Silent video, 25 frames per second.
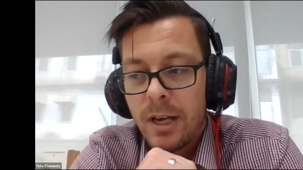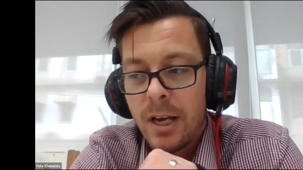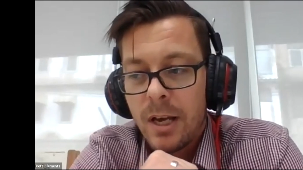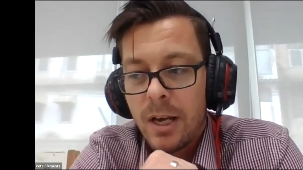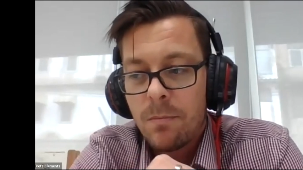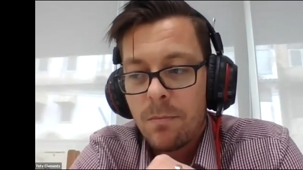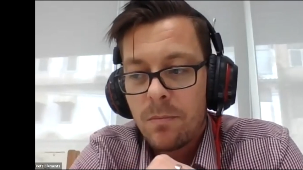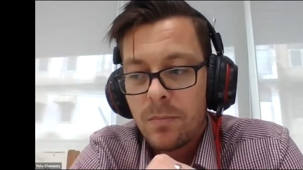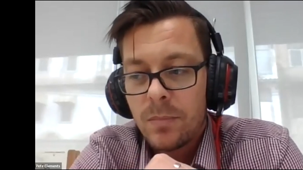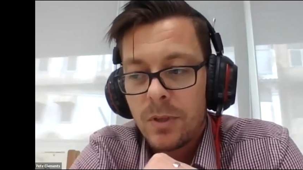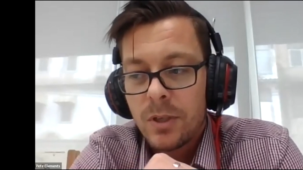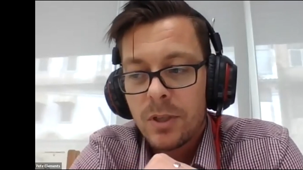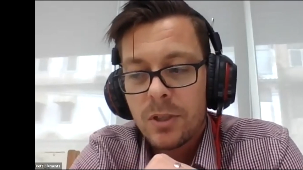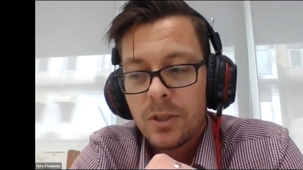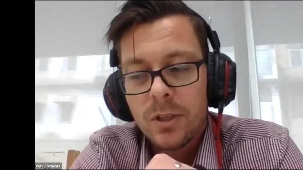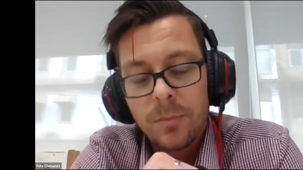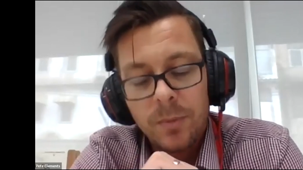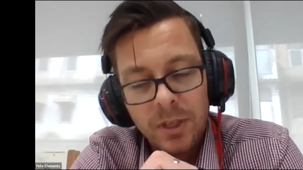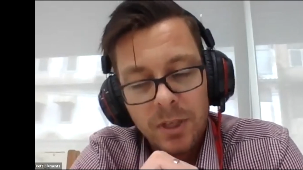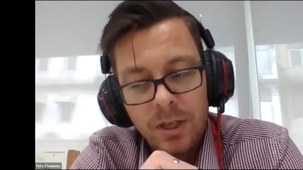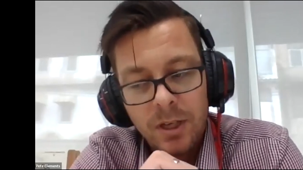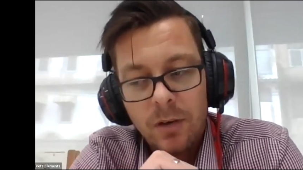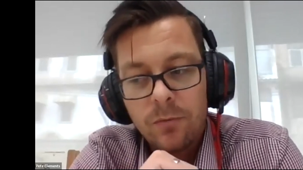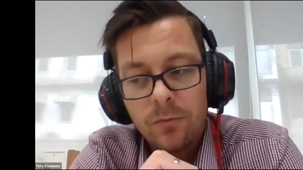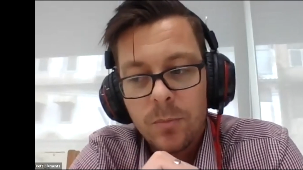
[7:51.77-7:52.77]
You know,
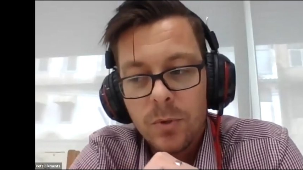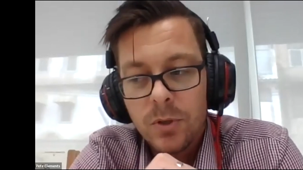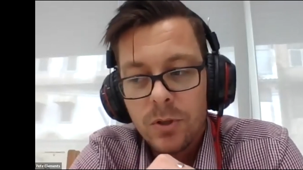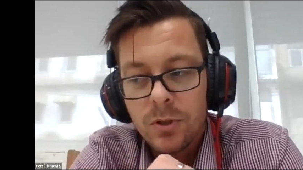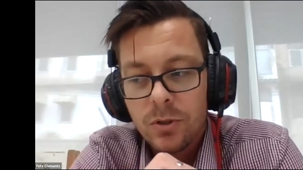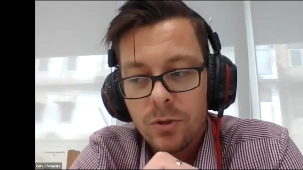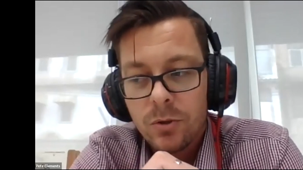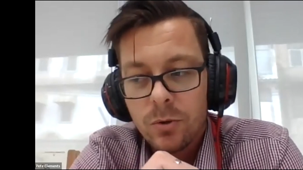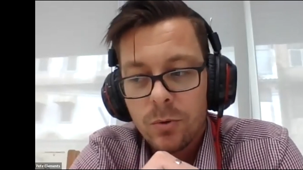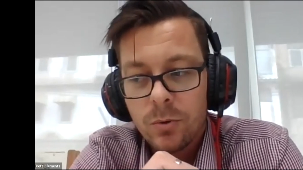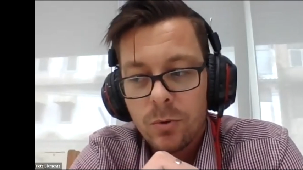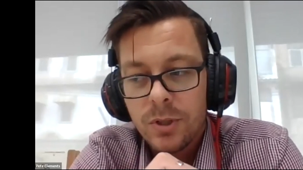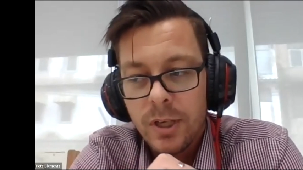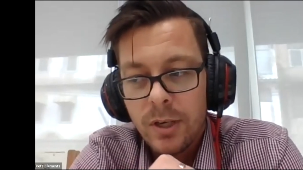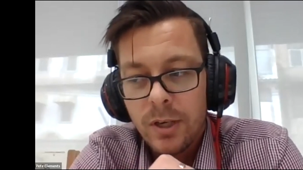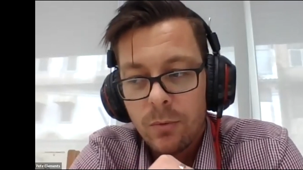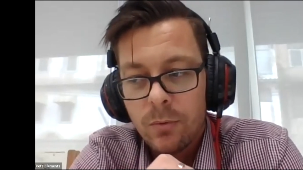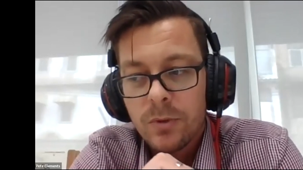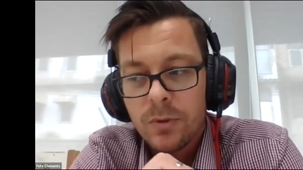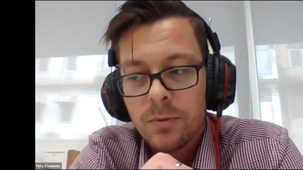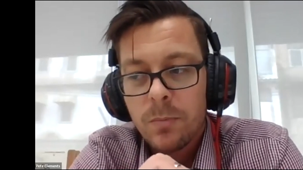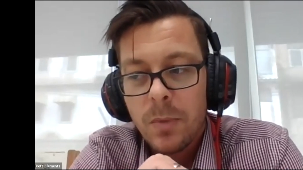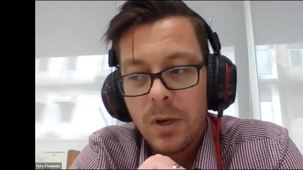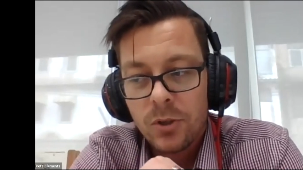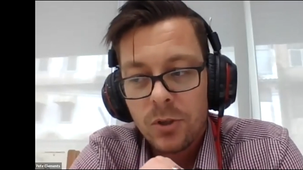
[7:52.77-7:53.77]
some of the government schools
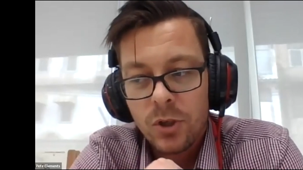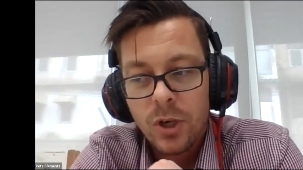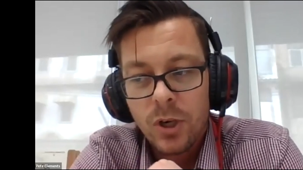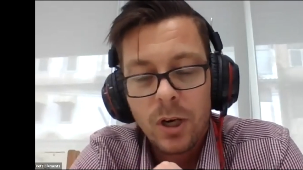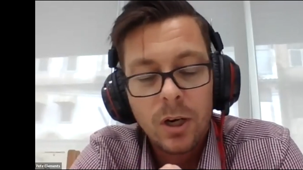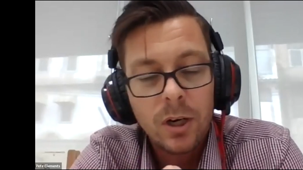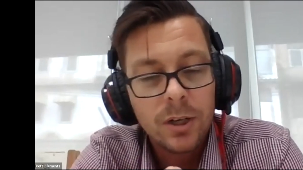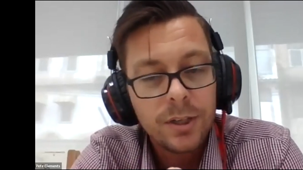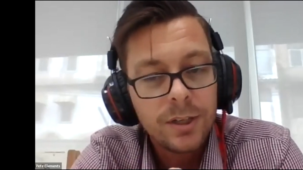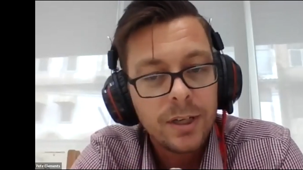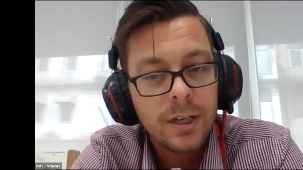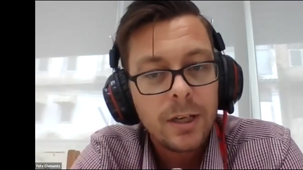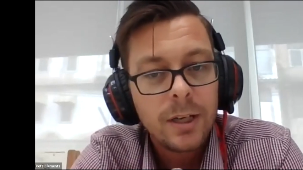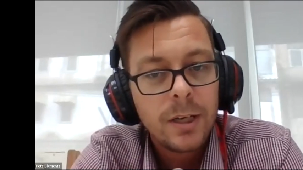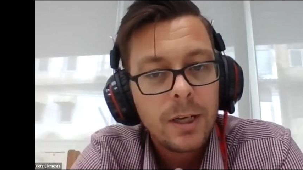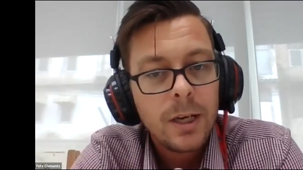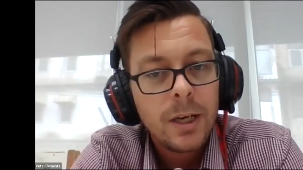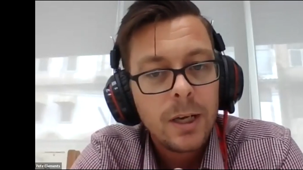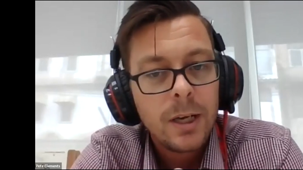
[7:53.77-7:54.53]
here, it was much harder.